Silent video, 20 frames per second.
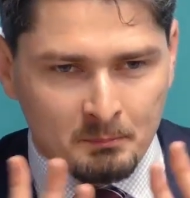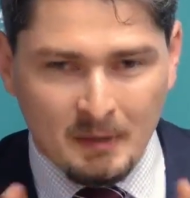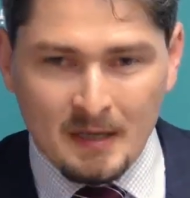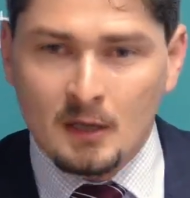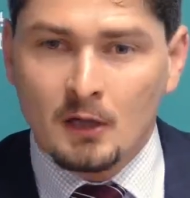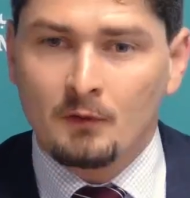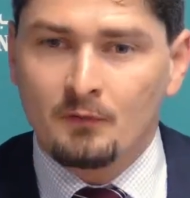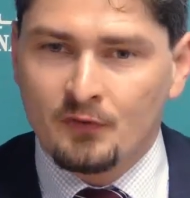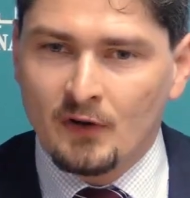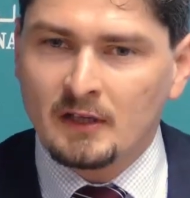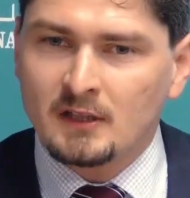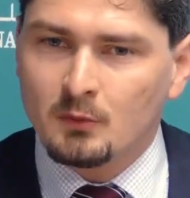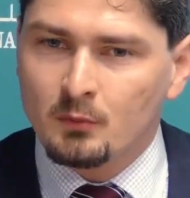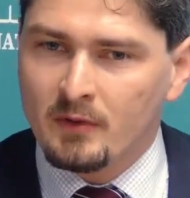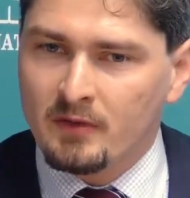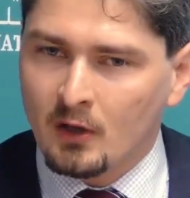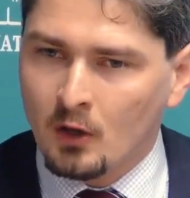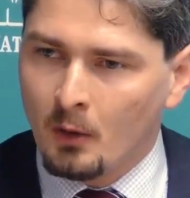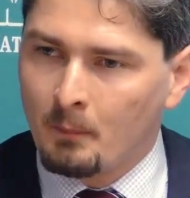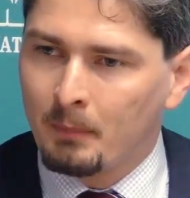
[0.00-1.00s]
being confronted
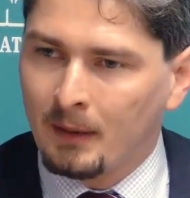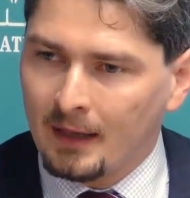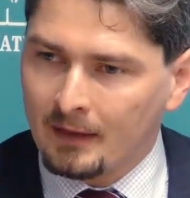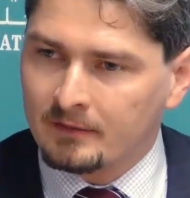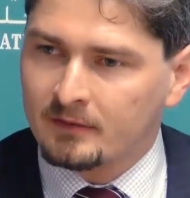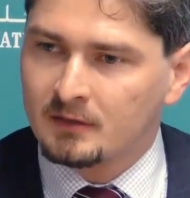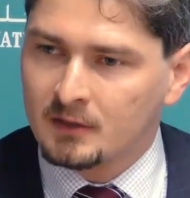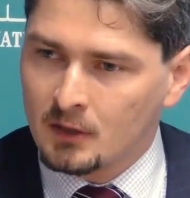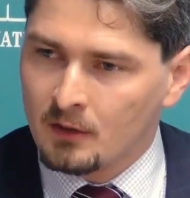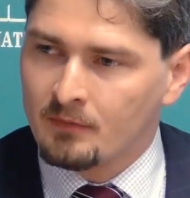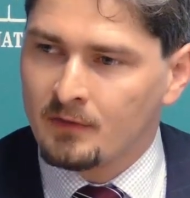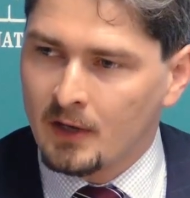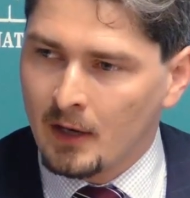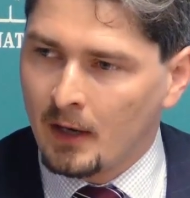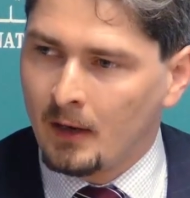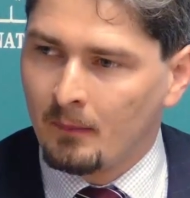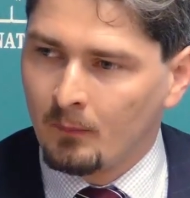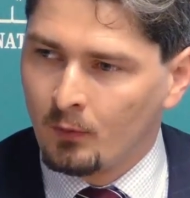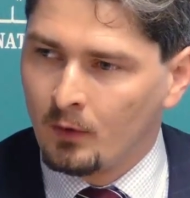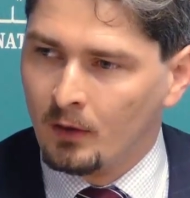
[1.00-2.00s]
with the complexity of the
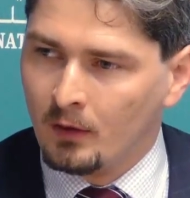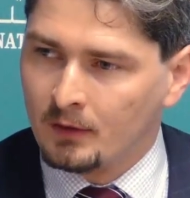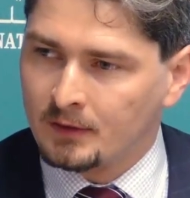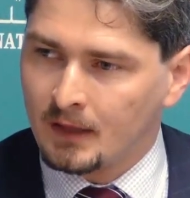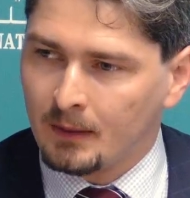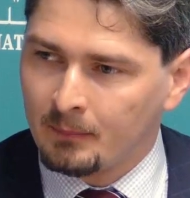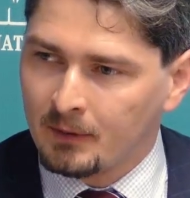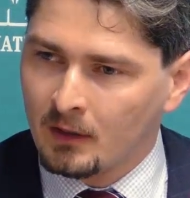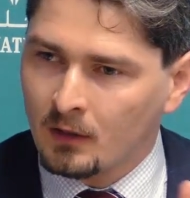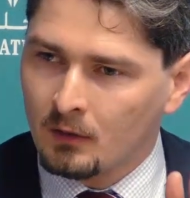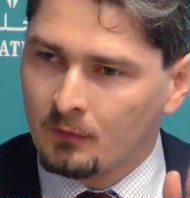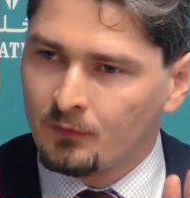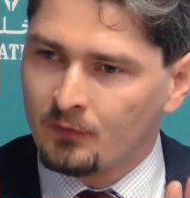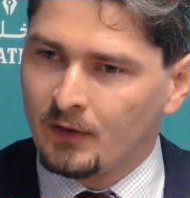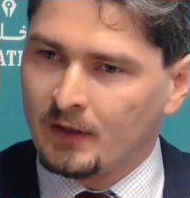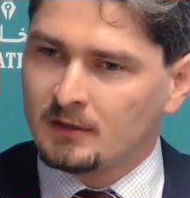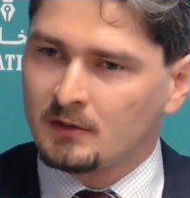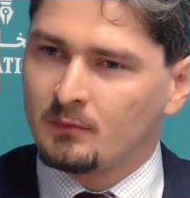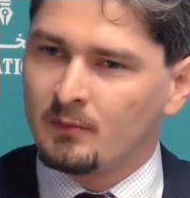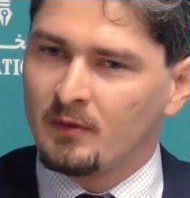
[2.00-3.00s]
Arab world, are being
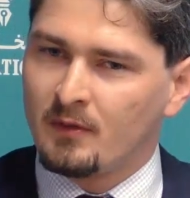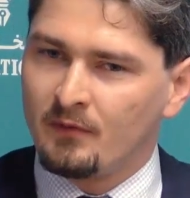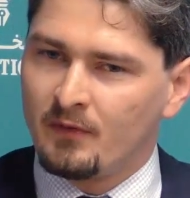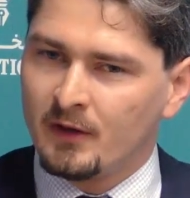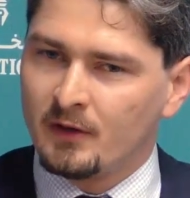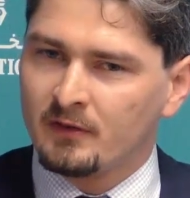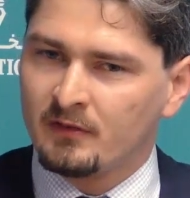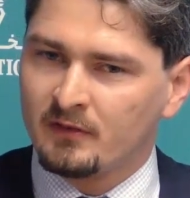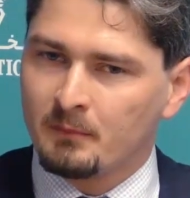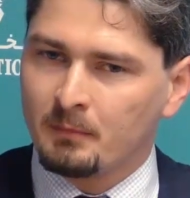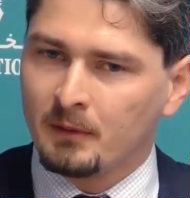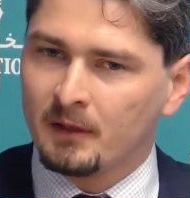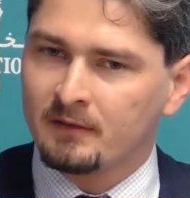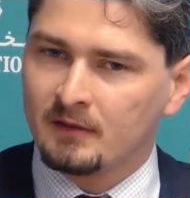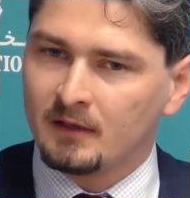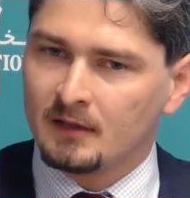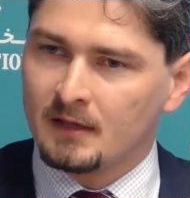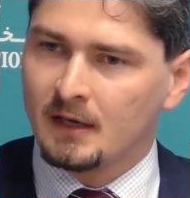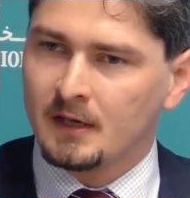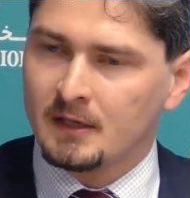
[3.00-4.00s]
confronted with a very
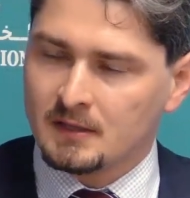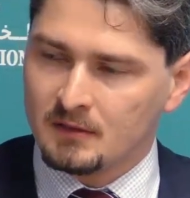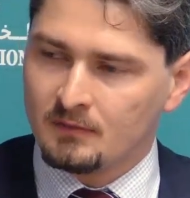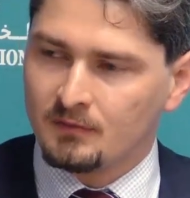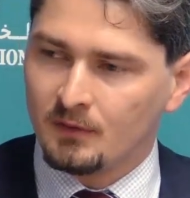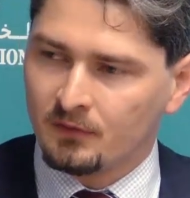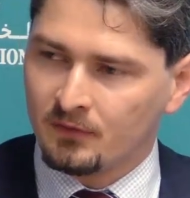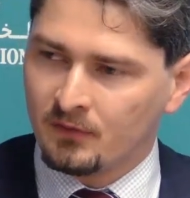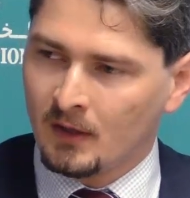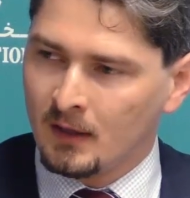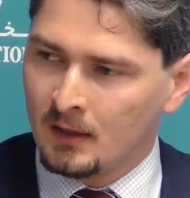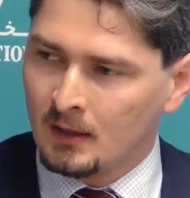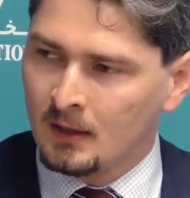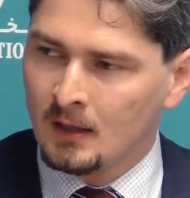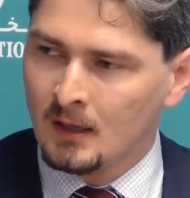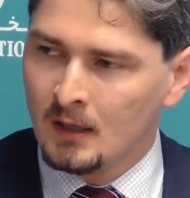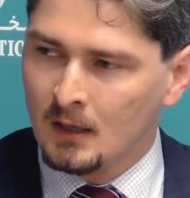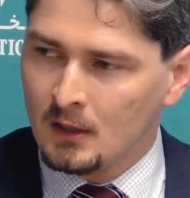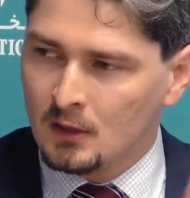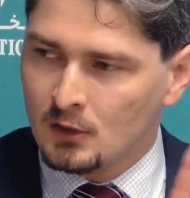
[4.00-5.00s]
simplistic narrative of
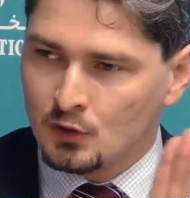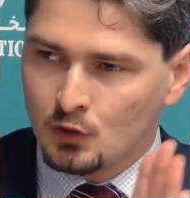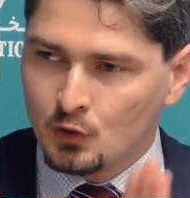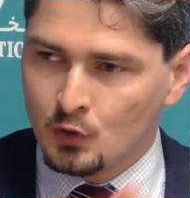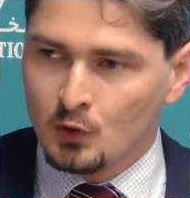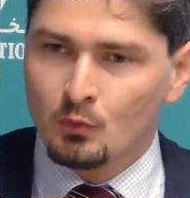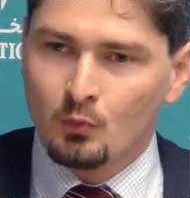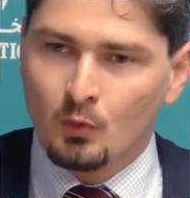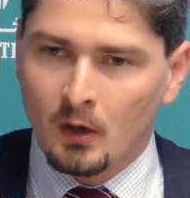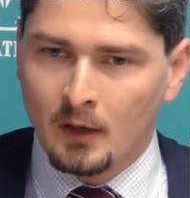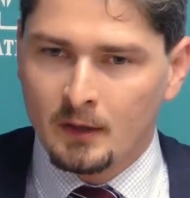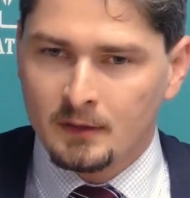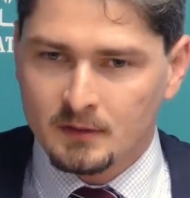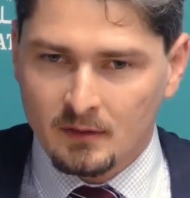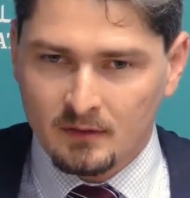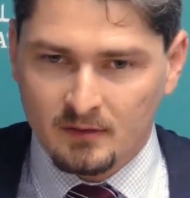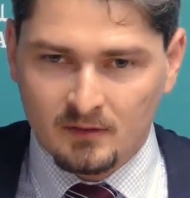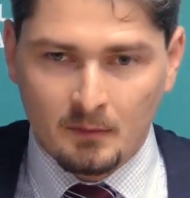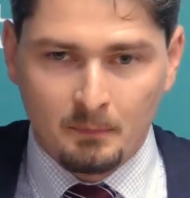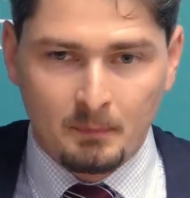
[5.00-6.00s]
saying, do you
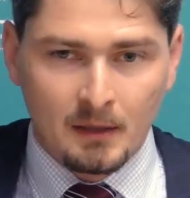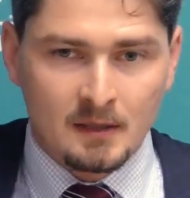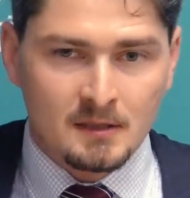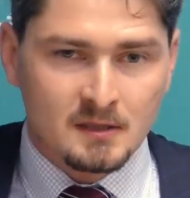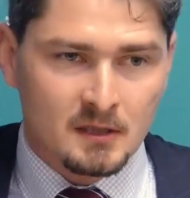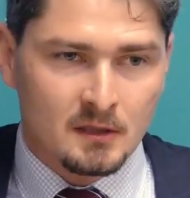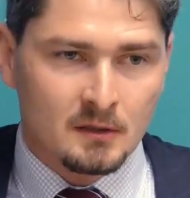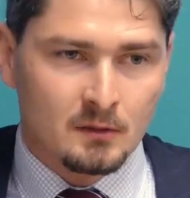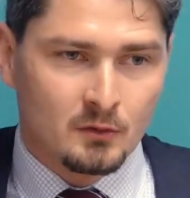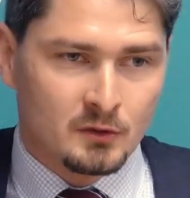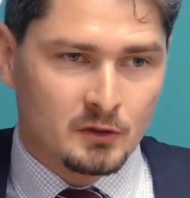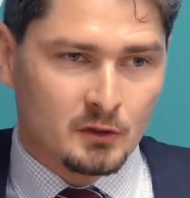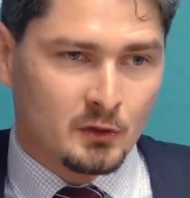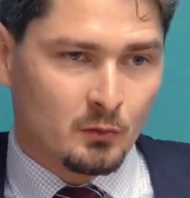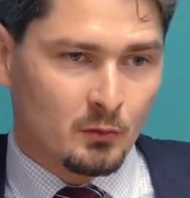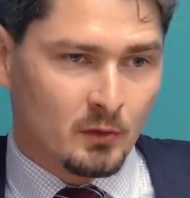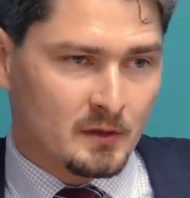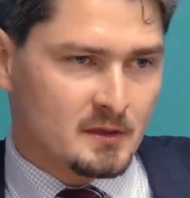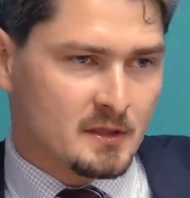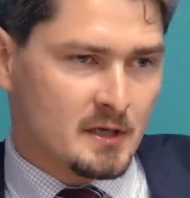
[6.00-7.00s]
want stability or do
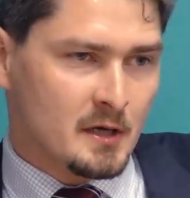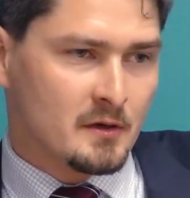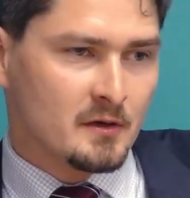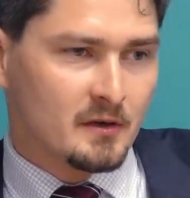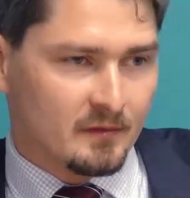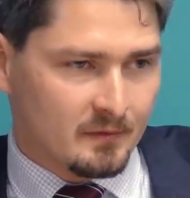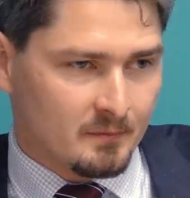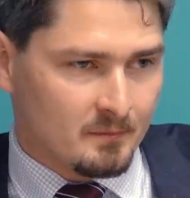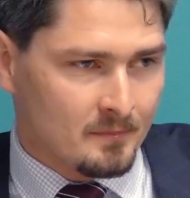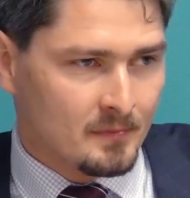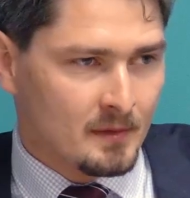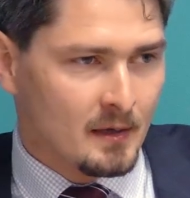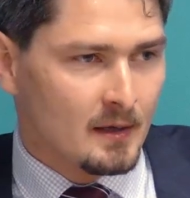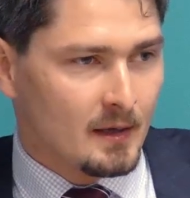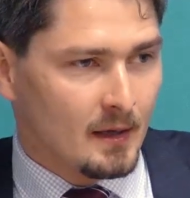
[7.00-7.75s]
you want terrorism?